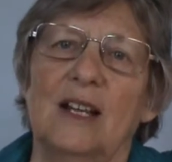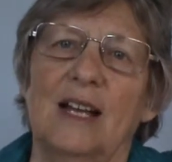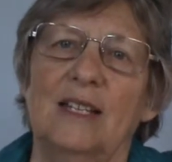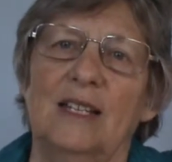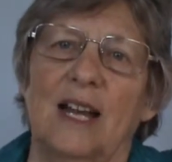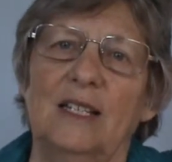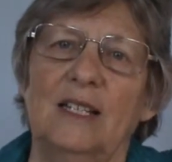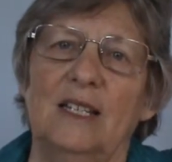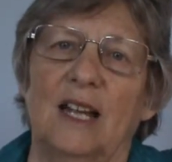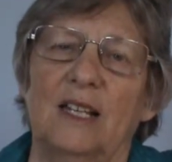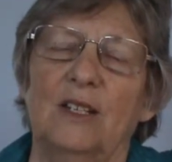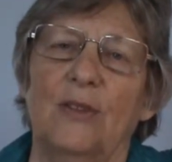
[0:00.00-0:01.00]
And in
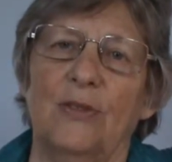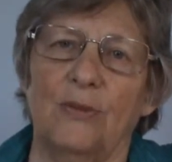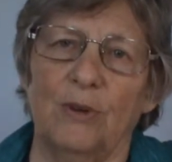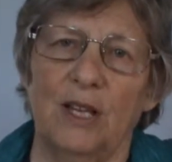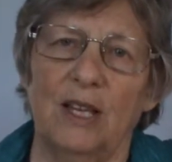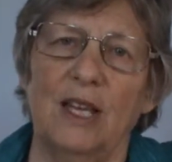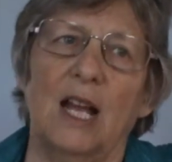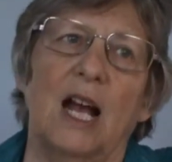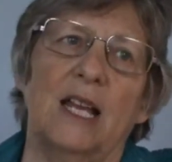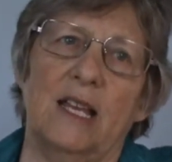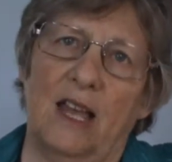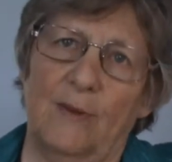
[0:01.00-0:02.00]
1993,
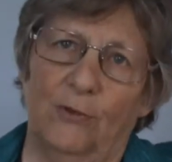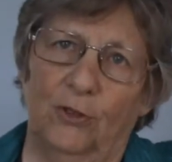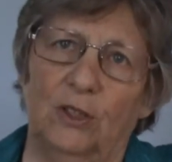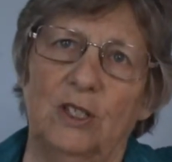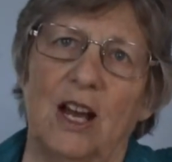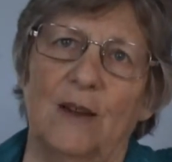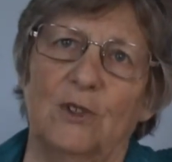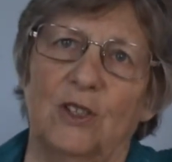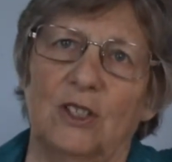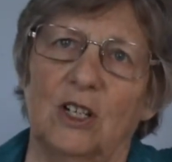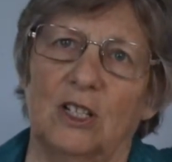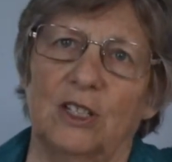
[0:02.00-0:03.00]
I came full-time to
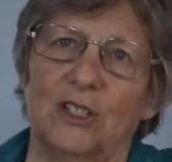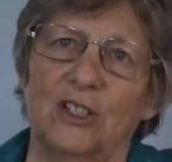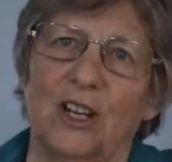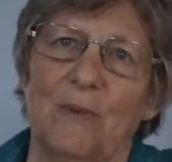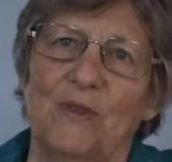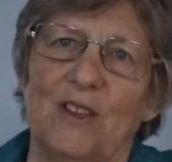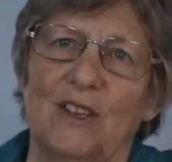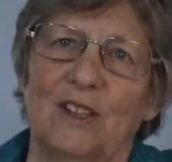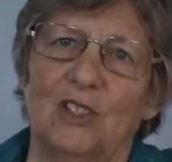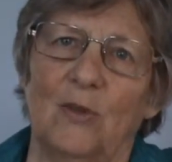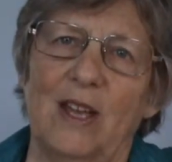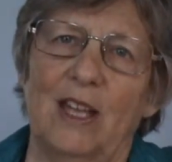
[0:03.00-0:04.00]
the college.
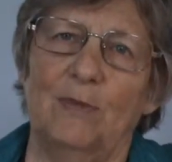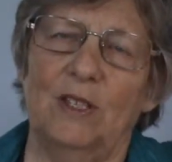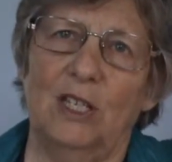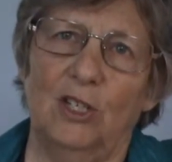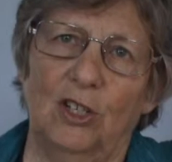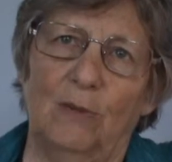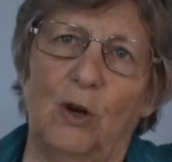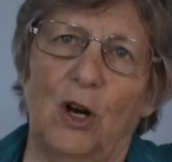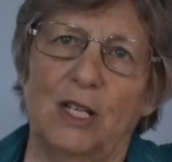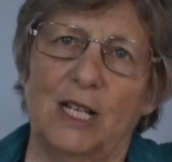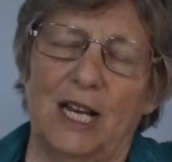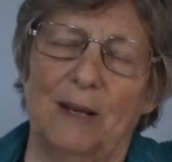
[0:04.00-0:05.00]
So I had been teaching
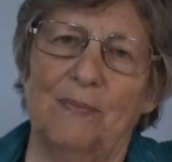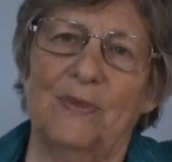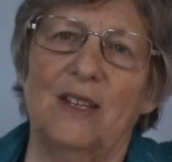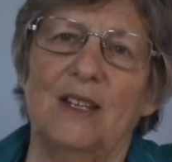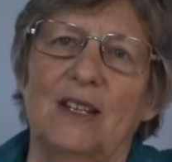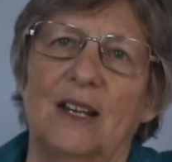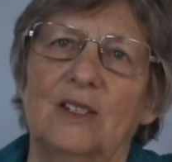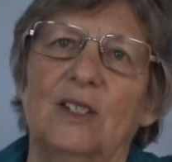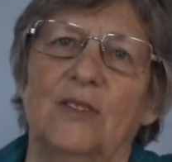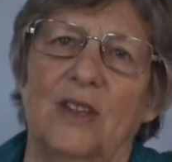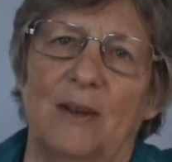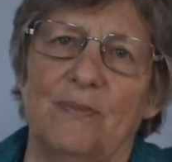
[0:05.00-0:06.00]
part-time
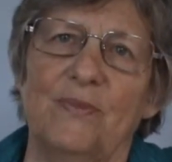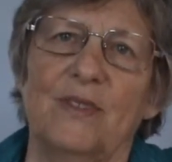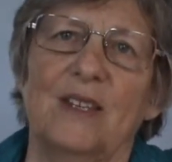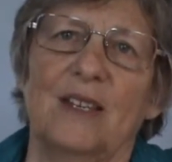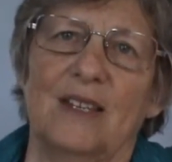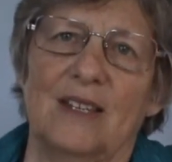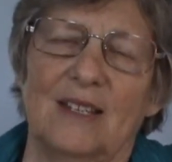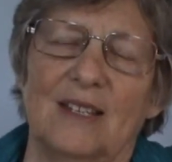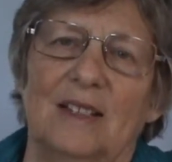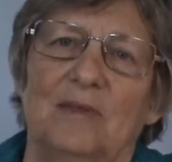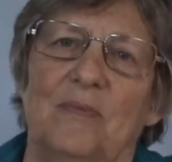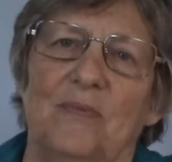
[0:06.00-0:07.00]
until then.
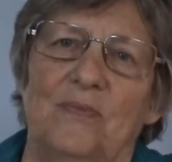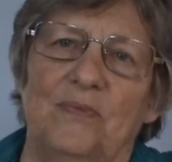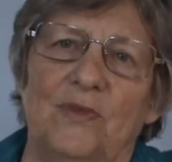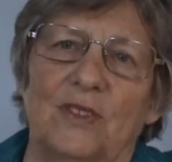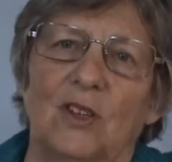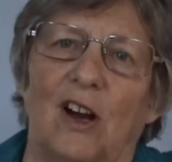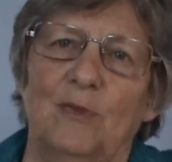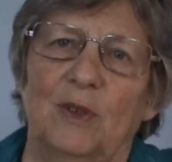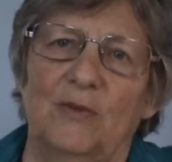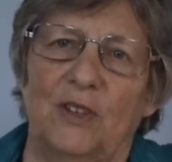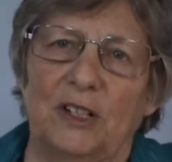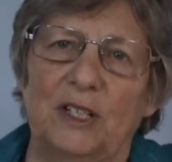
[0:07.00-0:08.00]
Mm-hmm. So I've
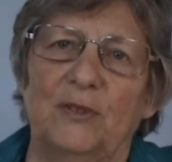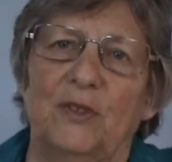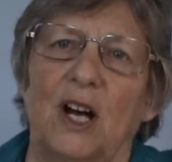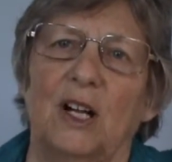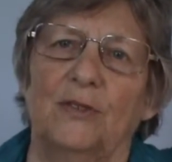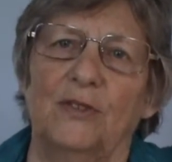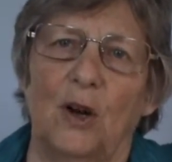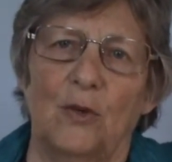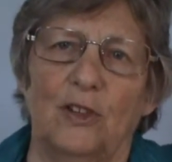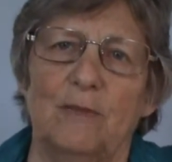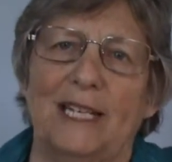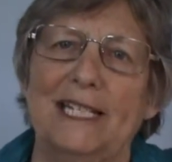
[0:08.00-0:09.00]
been very involved
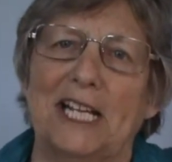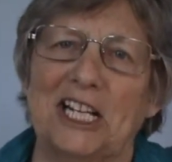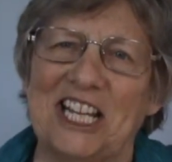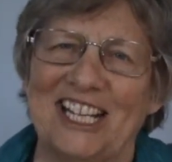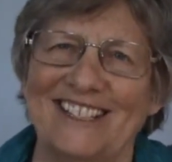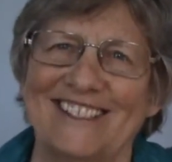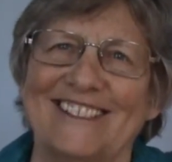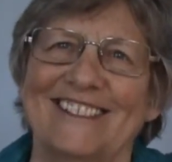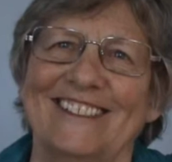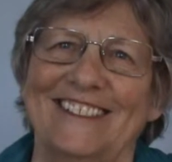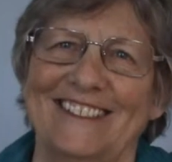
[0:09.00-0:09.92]
over many decades.